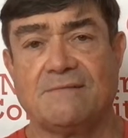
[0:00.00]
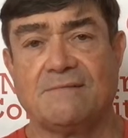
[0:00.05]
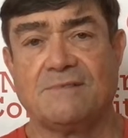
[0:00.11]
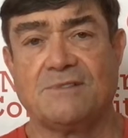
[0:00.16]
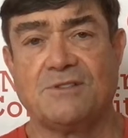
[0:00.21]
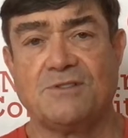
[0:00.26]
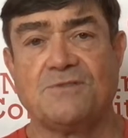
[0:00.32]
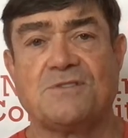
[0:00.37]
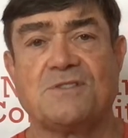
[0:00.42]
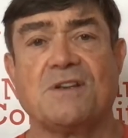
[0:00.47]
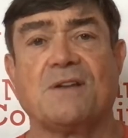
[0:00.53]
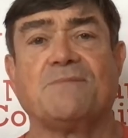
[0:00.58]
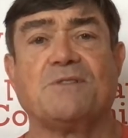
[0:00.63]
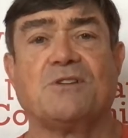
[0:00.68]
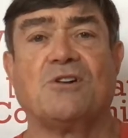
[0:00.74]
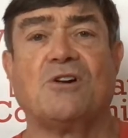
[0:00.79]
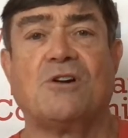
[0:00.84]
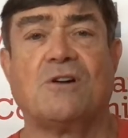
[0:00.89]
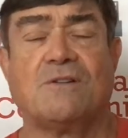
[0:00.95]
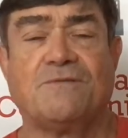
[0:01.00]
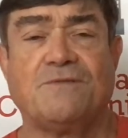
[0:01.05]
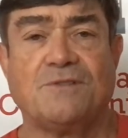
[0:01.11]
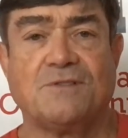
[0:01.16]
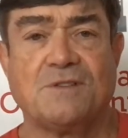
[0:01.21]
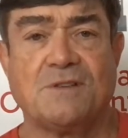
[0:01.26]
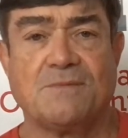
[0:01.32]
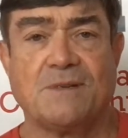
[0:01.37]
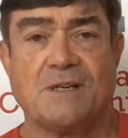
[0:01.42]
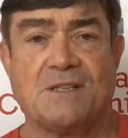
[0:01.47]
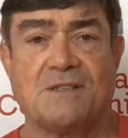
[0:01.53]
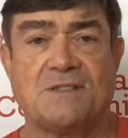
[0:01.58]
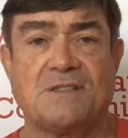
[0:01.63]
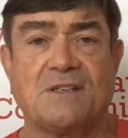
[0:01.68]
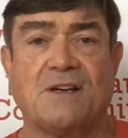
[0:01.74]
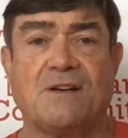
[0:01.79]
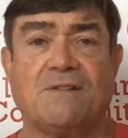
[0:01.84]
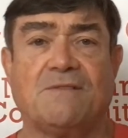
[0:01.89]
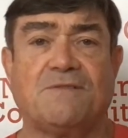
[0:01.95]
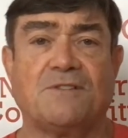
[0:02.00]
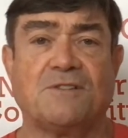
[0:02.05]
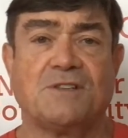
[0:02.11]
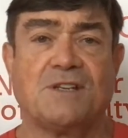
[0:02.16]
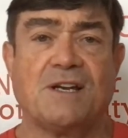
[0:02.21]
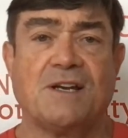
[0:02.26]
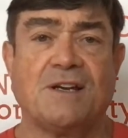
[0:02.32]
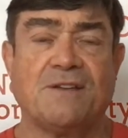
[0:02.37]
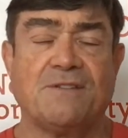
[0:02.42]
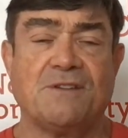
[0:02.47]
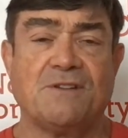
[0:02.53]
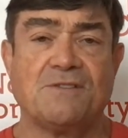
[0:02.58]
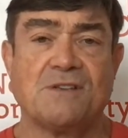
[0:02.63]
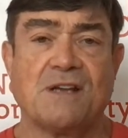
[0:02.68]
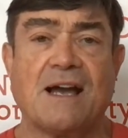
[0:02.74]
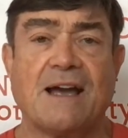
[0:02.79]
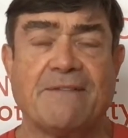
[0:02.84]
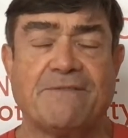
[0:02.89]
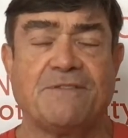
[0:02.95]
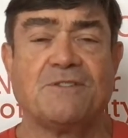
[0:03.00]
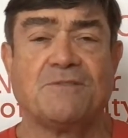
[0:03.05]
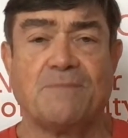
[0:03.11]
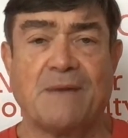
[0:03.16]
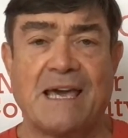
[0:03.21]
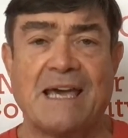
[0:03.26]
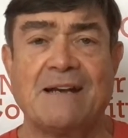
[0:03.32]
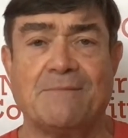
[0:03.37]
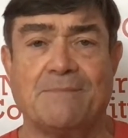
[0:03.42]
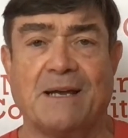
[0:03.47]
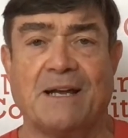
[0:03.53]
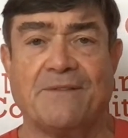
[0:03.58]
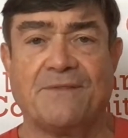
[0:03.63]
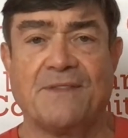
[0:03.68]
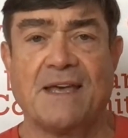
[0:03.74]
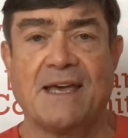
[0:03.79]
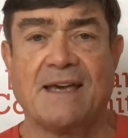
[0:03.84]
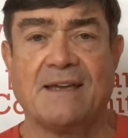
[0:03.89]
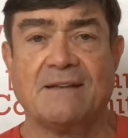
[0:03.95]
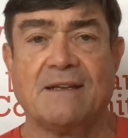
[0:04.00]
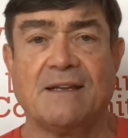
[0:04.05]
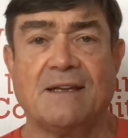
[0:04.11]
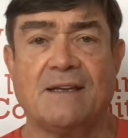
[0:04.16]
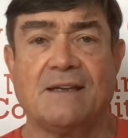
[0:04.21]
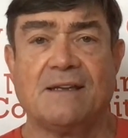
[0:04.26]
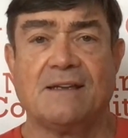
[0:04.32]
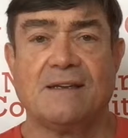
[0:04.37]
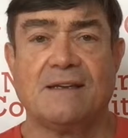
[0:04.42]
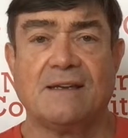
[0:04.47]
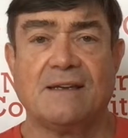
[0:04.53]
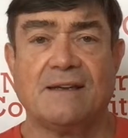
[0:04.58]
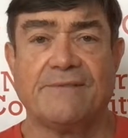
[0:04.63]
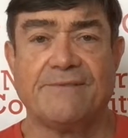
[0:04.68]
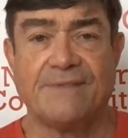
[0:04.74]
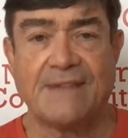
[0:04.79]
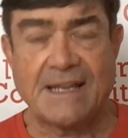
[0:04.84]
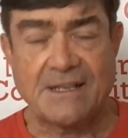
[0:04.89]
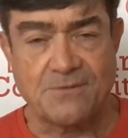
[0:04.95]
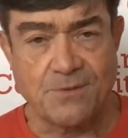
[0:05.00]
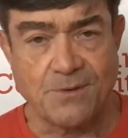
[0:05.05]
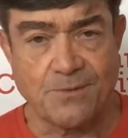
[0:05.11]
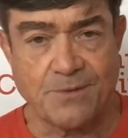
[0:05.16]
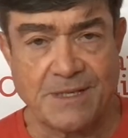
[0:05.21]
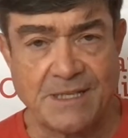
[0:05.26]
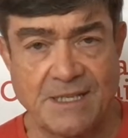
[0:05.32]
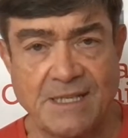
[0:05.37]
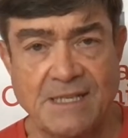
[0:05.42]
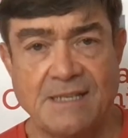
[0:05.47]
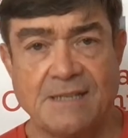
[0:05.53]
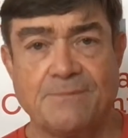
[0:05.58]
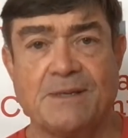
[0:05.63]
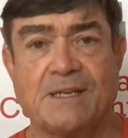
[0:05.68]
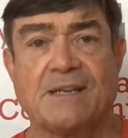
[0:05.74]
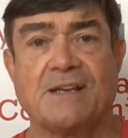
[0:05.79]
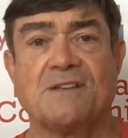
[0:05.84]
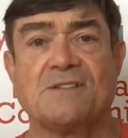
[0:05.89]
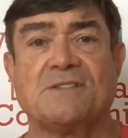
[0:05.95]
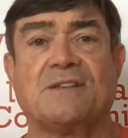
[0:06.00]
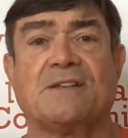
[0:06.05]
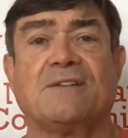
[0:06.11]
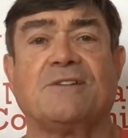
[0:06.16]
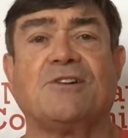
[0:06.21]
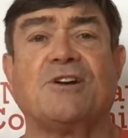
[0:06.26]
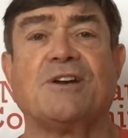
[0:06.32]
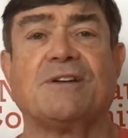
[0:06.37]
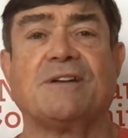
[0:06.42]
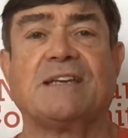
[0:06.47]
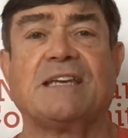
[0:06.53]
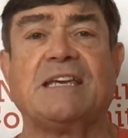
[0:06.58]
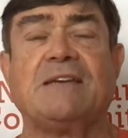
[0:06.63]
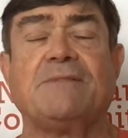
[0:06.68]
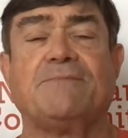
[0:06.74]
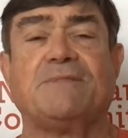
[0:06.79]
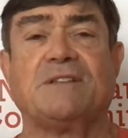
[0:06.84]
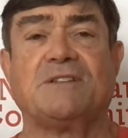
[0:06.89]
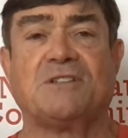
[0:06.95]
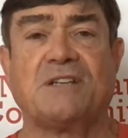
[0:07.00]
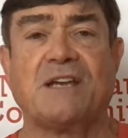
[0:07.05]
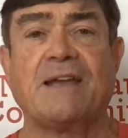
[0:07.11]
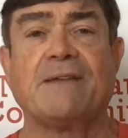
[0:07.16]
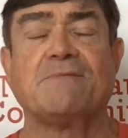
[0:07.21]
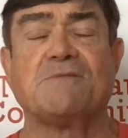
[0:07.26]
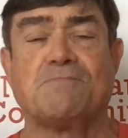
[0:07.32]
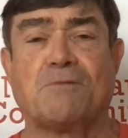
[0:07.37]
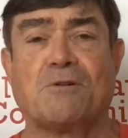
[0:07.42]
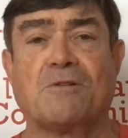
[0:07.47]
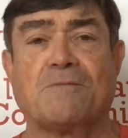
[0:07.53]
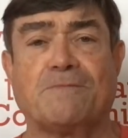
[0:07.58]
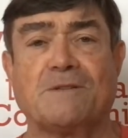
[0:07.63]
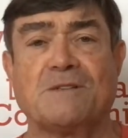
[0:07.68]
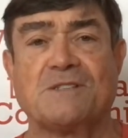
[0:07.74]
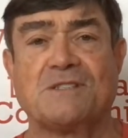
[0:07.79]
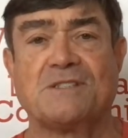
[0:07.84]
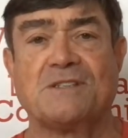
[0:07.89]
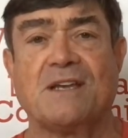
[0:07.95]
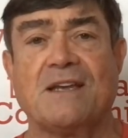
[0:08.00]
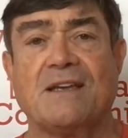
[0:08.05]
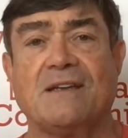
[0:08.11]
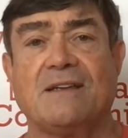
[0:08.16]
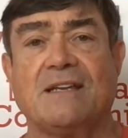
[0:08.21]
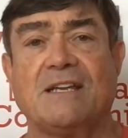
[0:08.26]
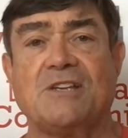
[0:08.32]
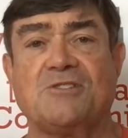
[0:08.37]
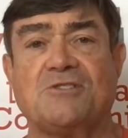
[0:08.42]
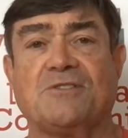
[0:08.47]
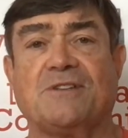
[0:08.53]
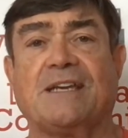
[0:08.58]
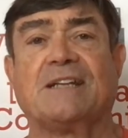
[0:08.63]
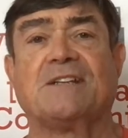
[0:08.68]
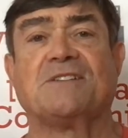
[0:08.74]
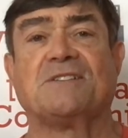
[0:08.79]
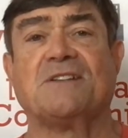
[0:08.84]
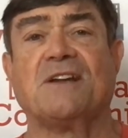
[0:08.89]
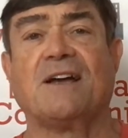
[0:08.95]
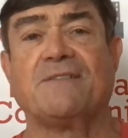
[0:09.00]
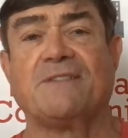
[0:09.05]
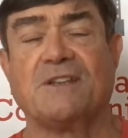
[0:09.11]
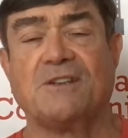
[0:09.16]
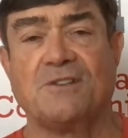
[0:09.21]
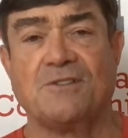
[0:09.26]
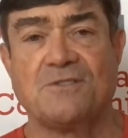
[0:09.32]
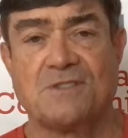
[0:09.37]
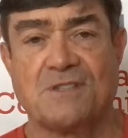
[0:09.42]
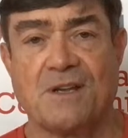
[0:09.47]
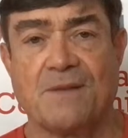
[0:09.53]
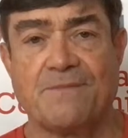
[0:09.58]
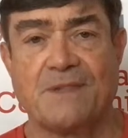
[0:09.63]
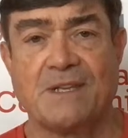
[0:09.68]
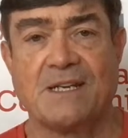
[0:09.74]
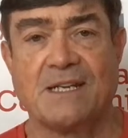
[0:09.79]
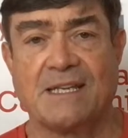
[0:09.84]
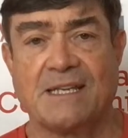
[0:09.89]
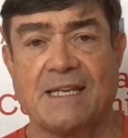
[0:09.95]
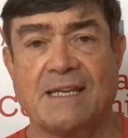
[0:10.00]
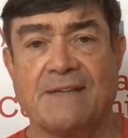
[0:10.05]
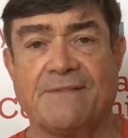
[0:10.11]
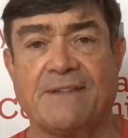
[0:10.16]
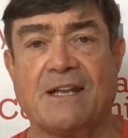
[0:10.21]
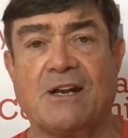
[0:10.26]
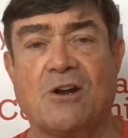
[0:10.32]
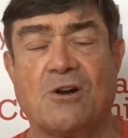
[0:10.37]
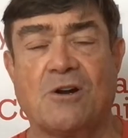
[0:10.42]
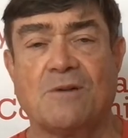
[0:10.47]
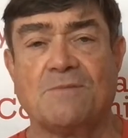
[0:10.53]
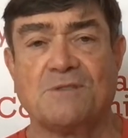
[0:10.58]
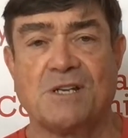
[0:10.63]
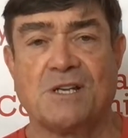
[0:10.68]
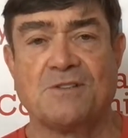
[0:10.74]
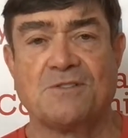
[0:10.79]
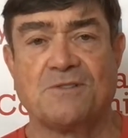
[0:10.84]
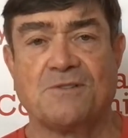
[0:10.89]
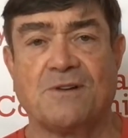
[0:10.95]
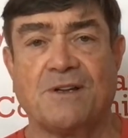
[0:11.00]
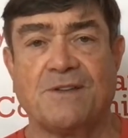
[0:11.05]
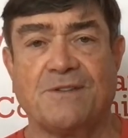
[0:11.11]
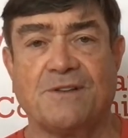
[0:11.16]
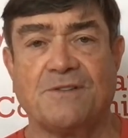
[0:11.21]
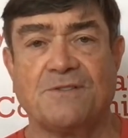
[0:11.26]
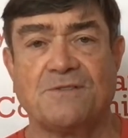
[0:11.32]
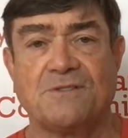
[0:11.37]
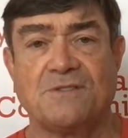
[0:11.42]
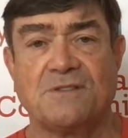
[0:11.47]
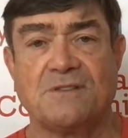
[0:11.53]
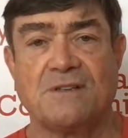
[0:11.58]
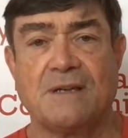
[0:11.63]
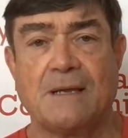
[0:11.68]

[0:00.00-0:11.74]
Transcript: do something harmful to myself or to others, I feel bad about that. That's what we need, because then the shame's purpose is to get us not to do something again that harms us or others.